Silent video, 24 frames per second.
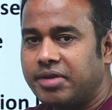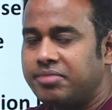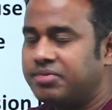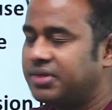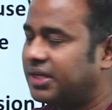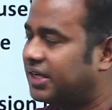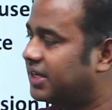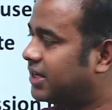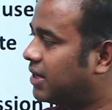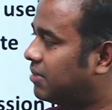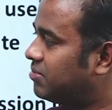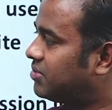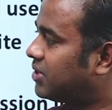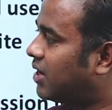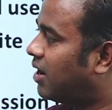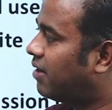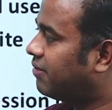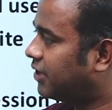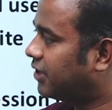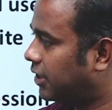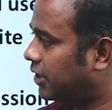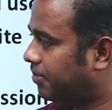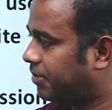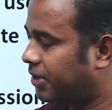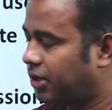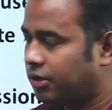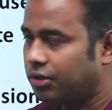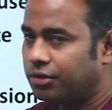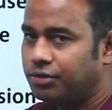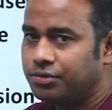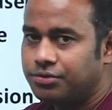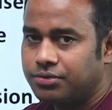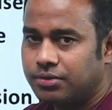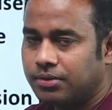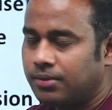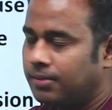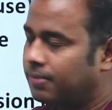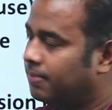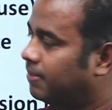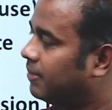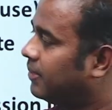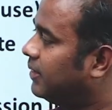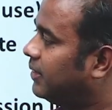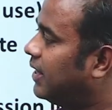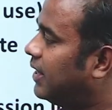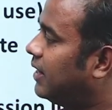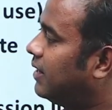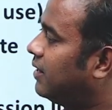it comes after the pronouns,
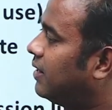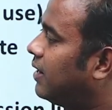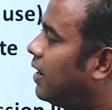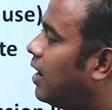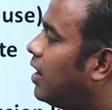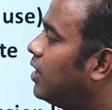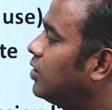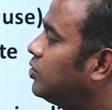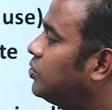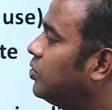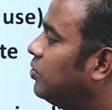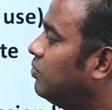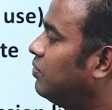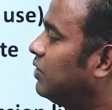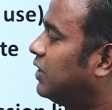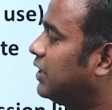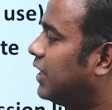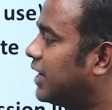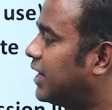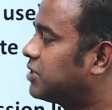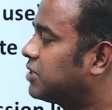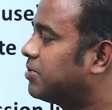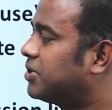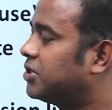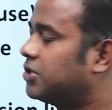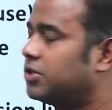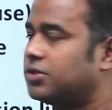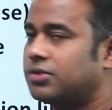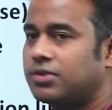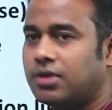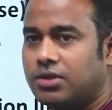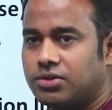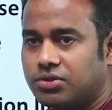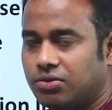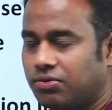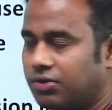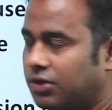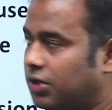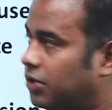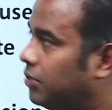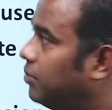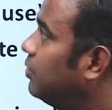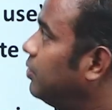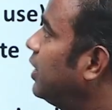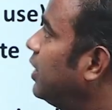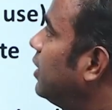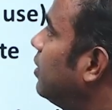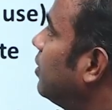then also with the expressions also we can
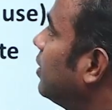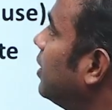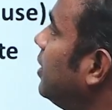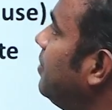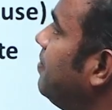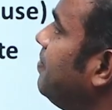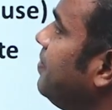do that. Okay,